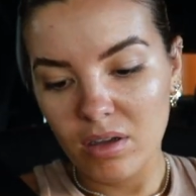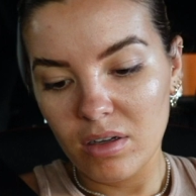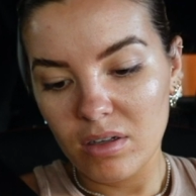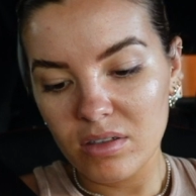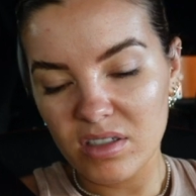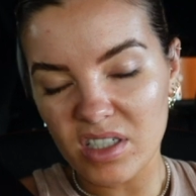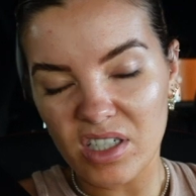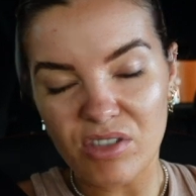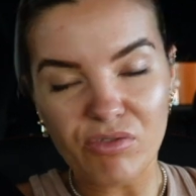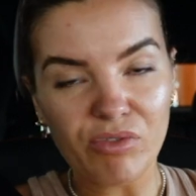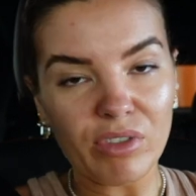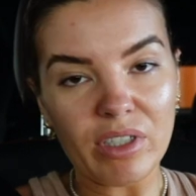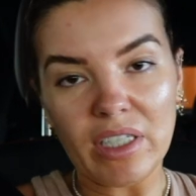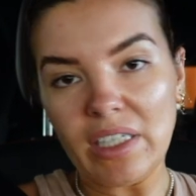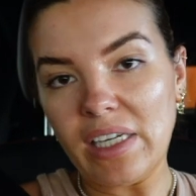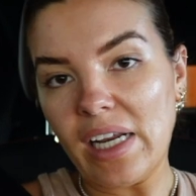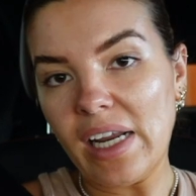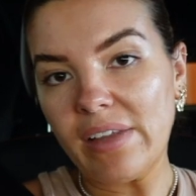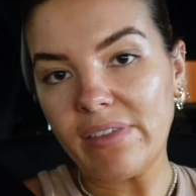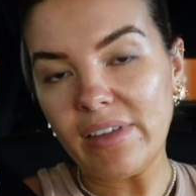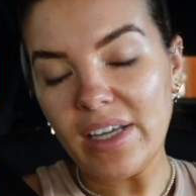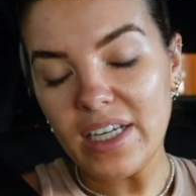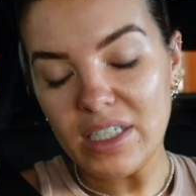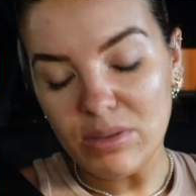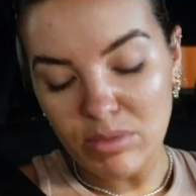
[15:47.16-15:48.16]
Didn't really
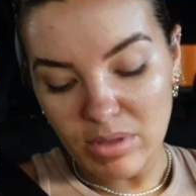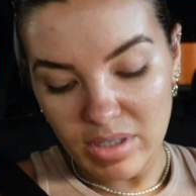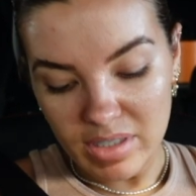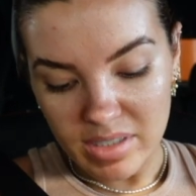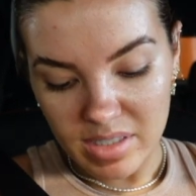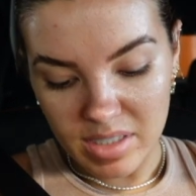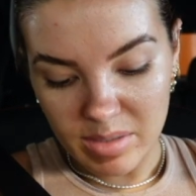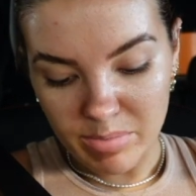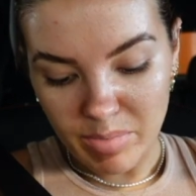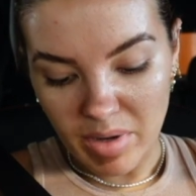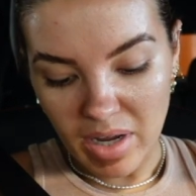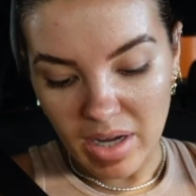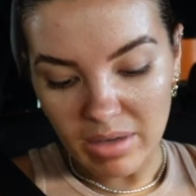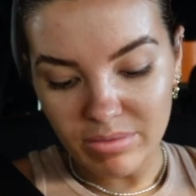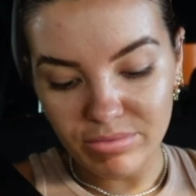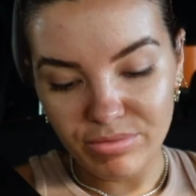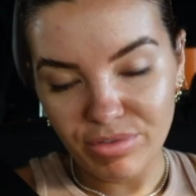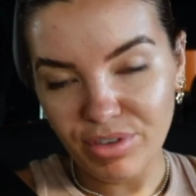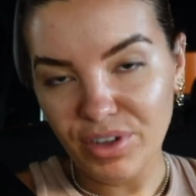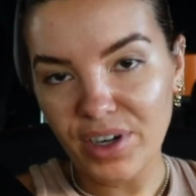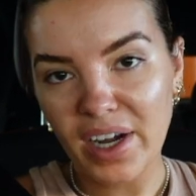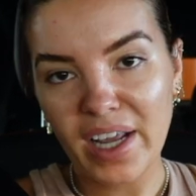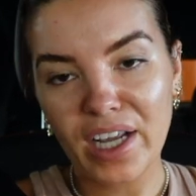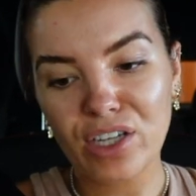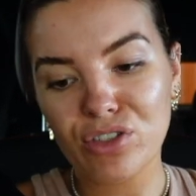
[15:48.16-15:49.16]
need these ones, but
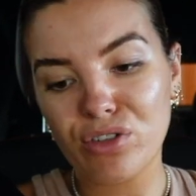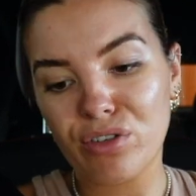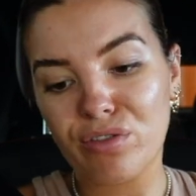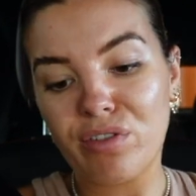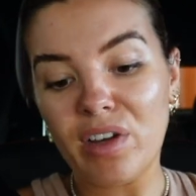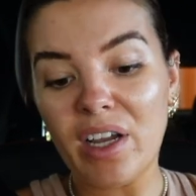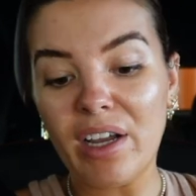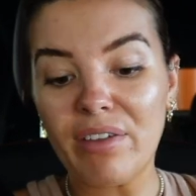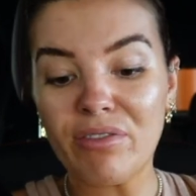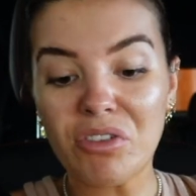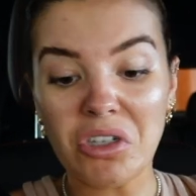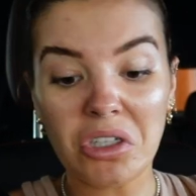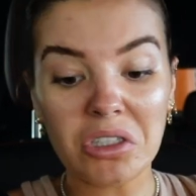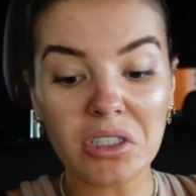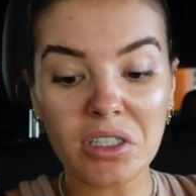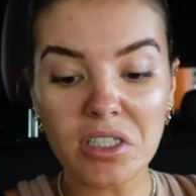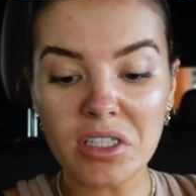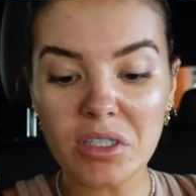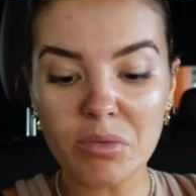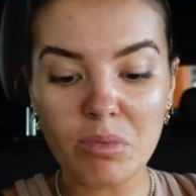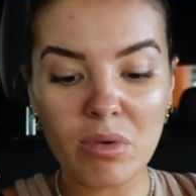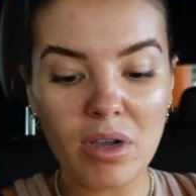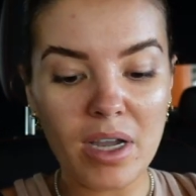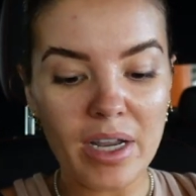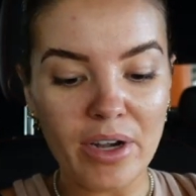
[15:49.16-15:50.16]
for an extra
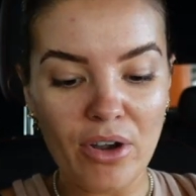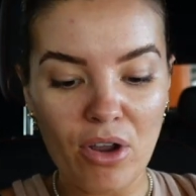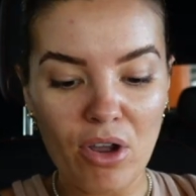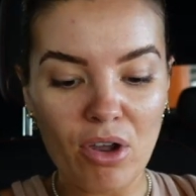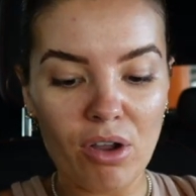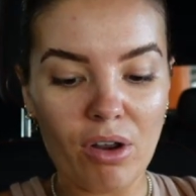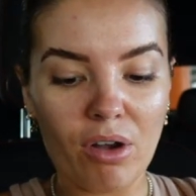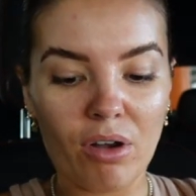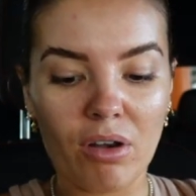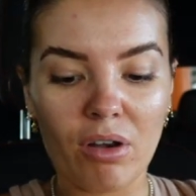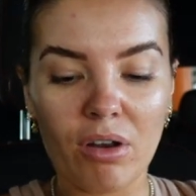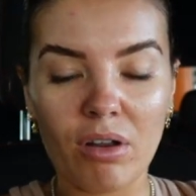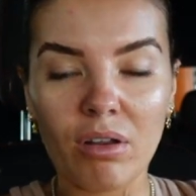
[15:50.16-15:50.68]
$5, why not?